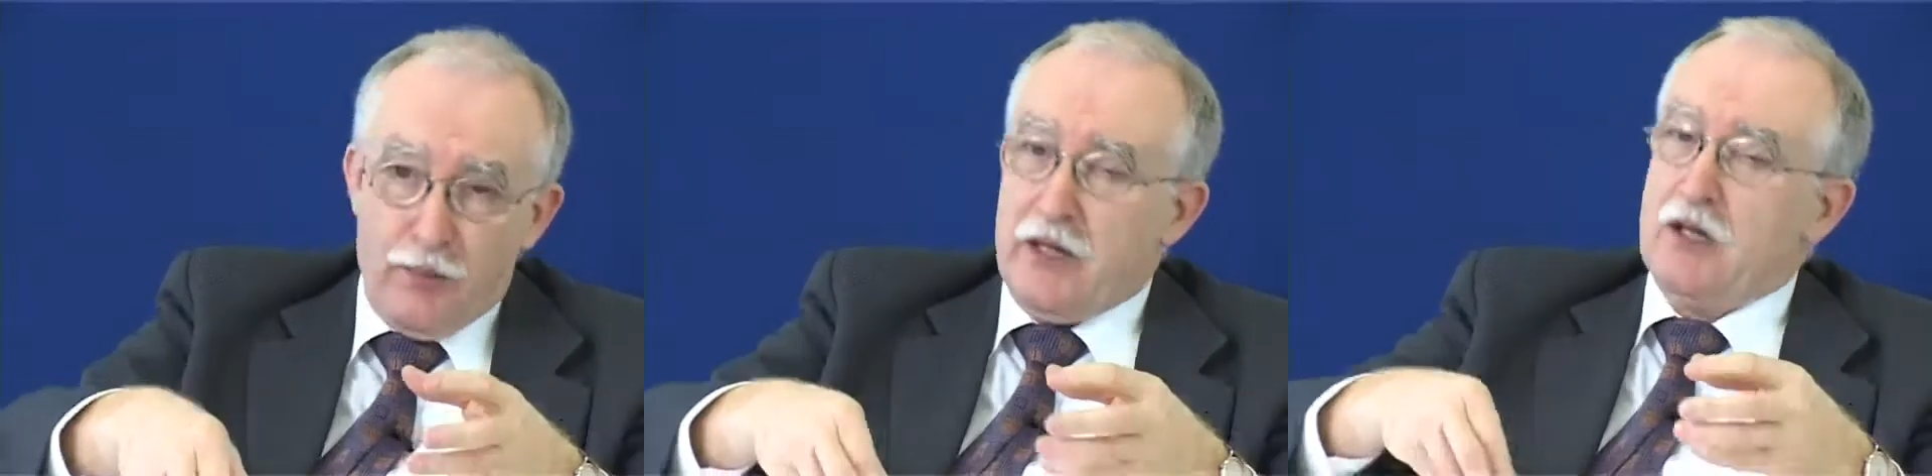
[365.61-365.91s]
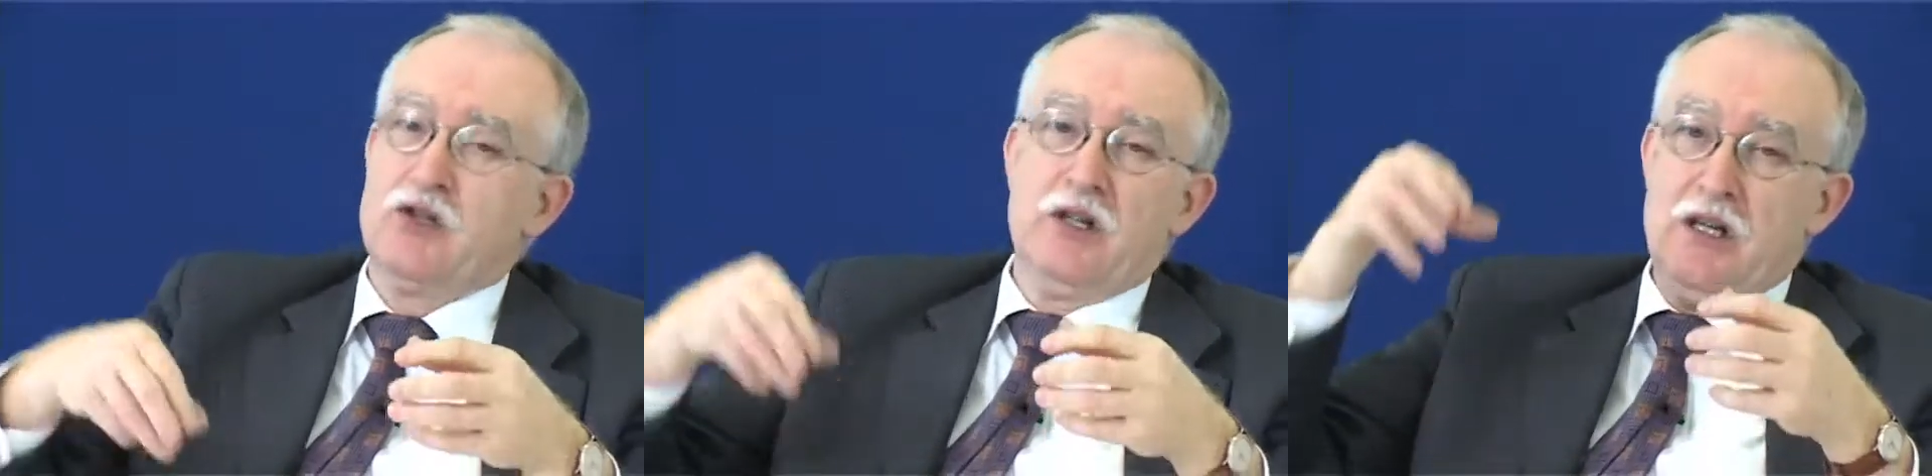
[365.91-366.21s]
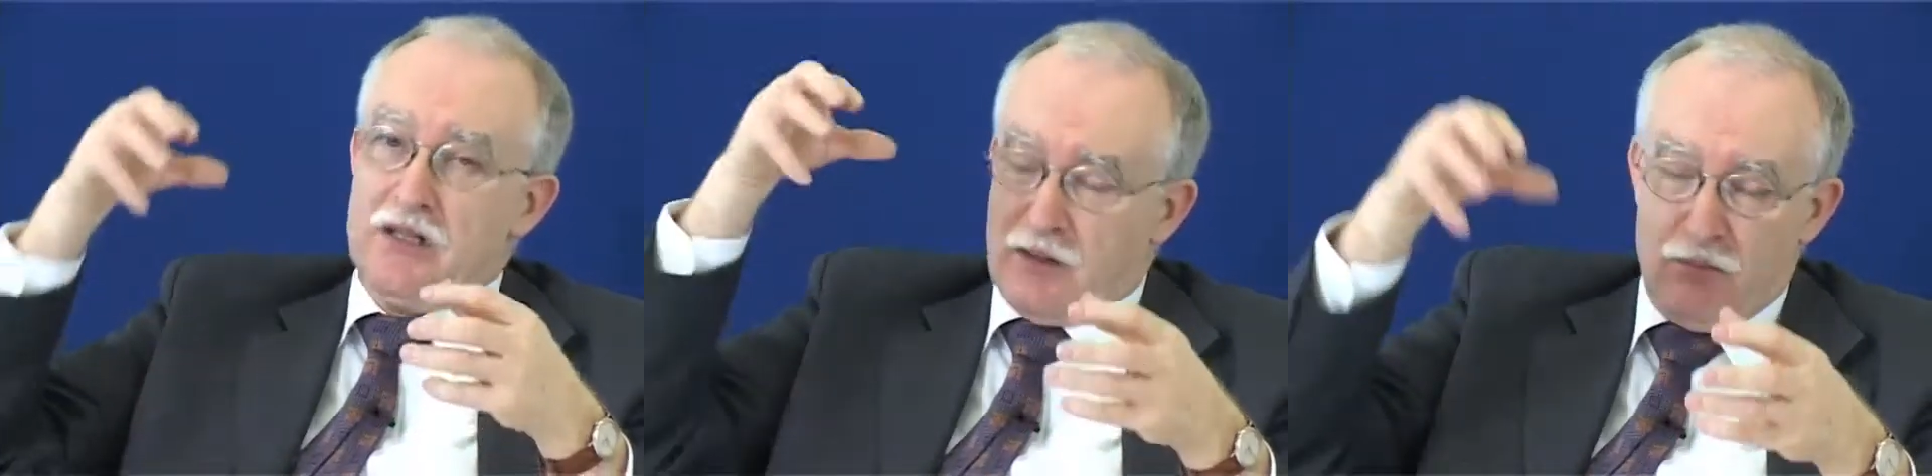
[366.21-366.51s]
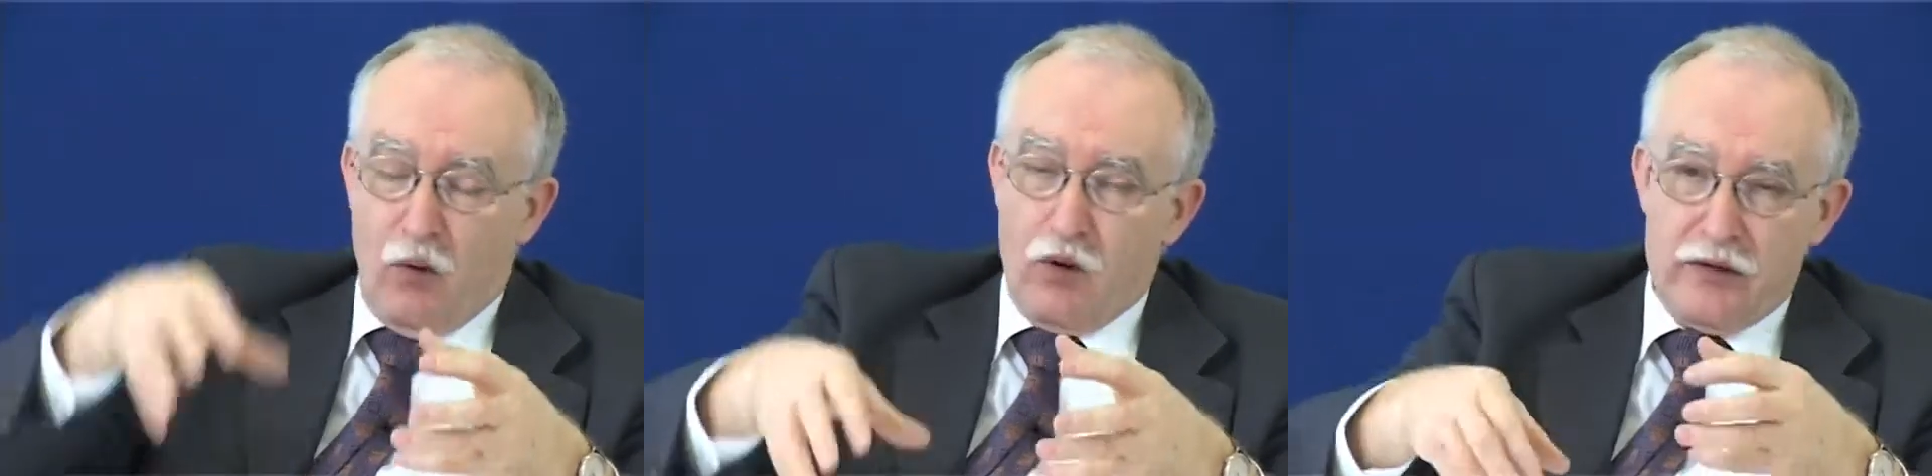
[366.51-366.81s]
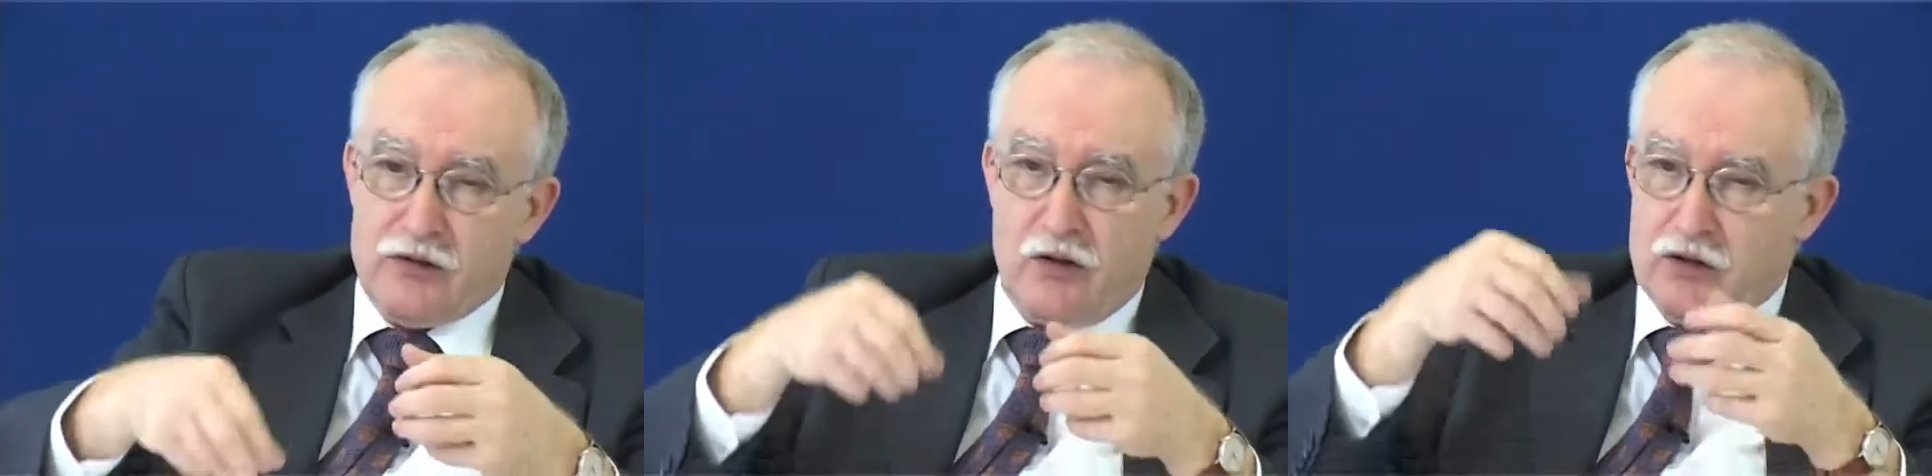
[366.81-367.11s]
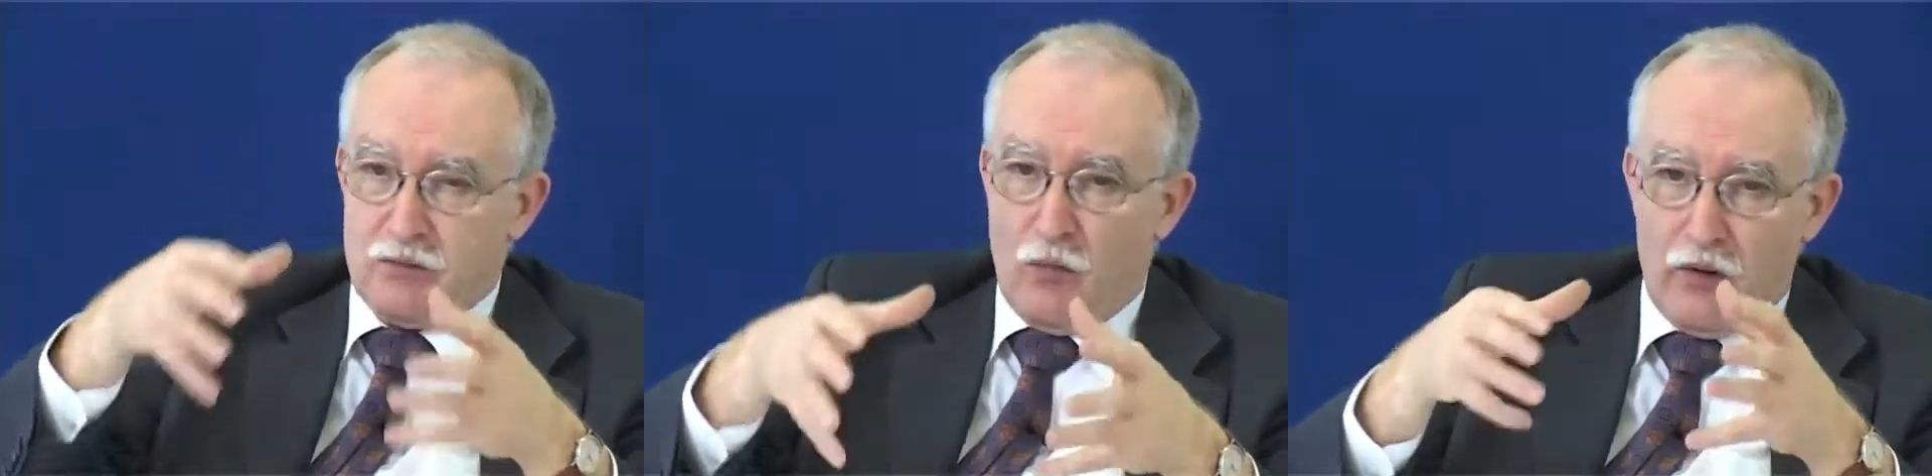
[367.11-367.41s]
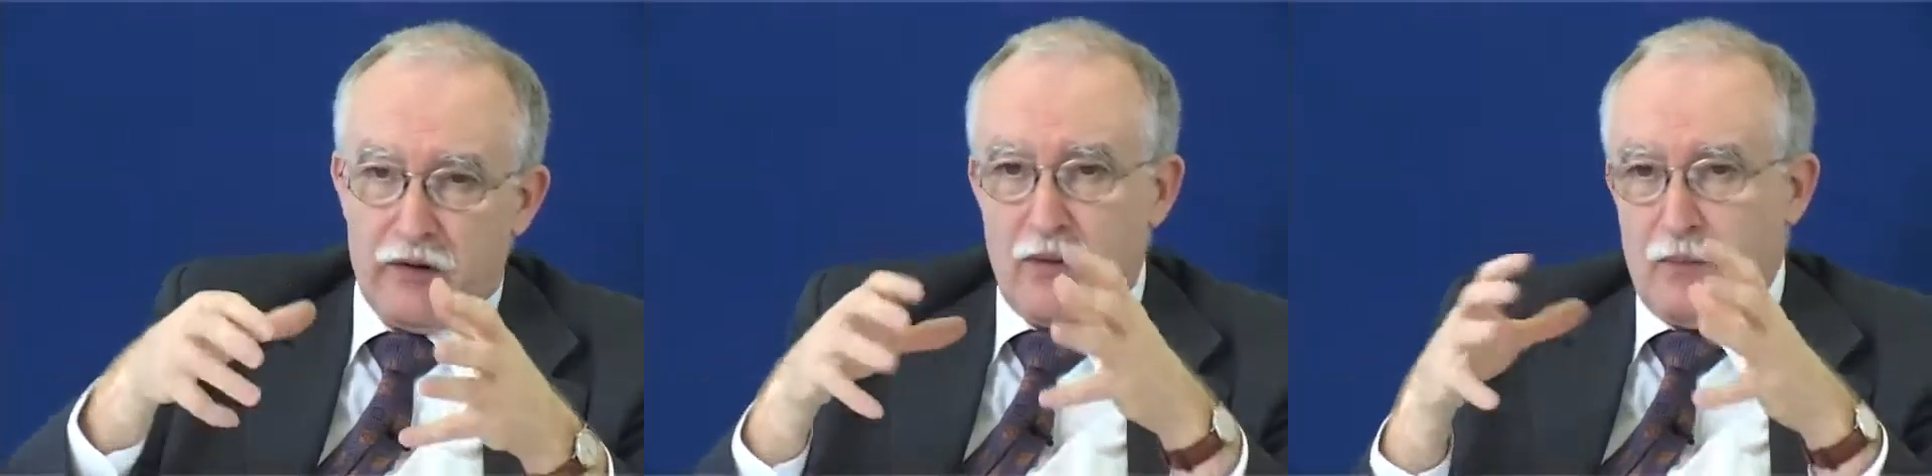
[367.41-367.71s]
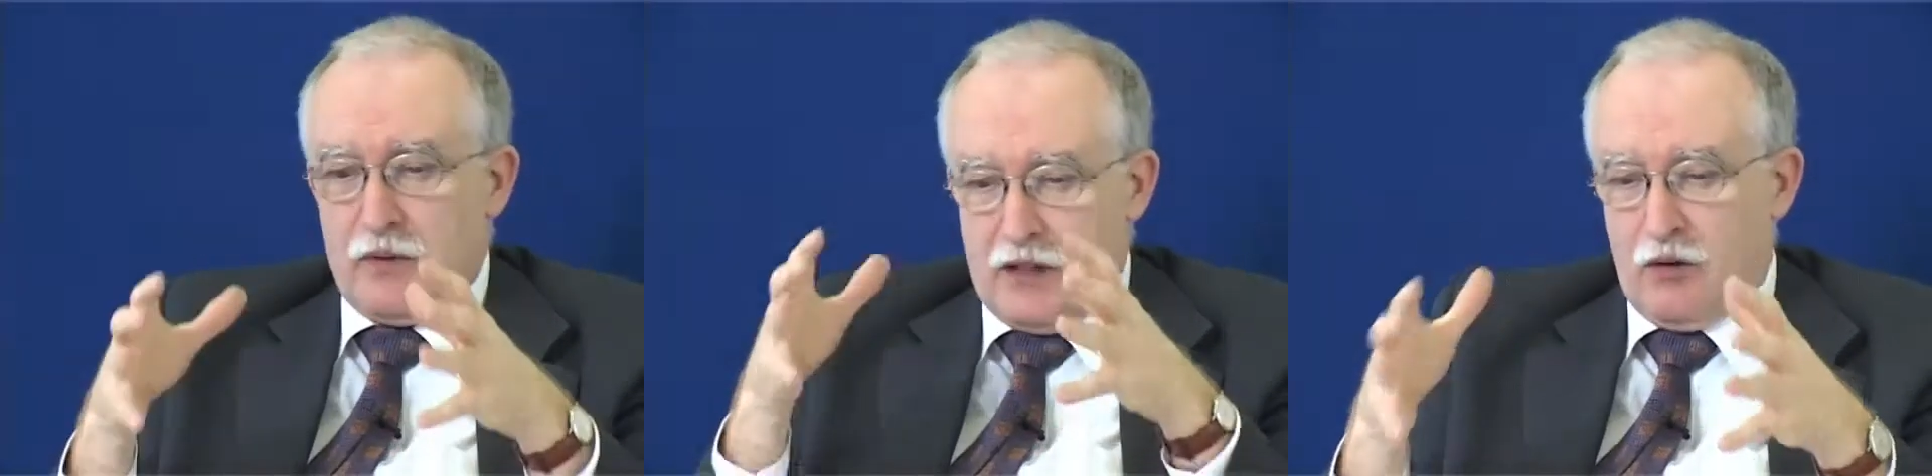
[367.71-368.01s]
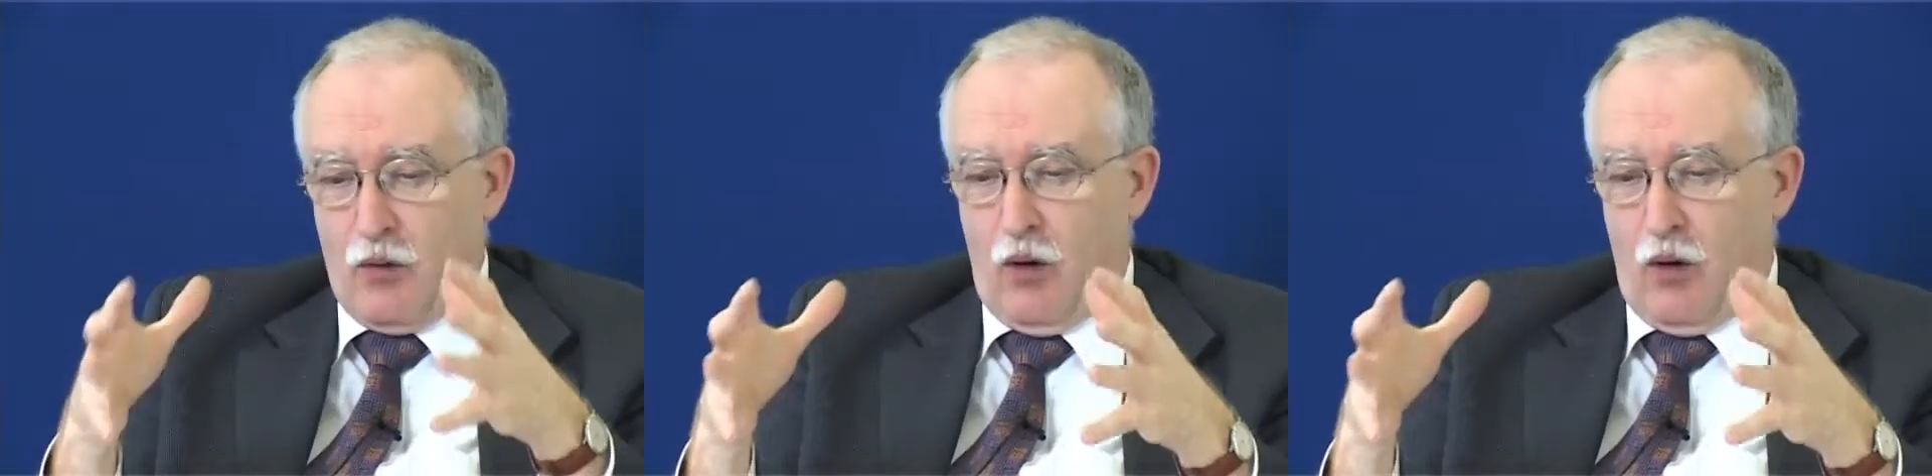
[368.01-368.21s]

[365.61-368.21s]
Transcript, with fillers: PhDs and more research, more equipment,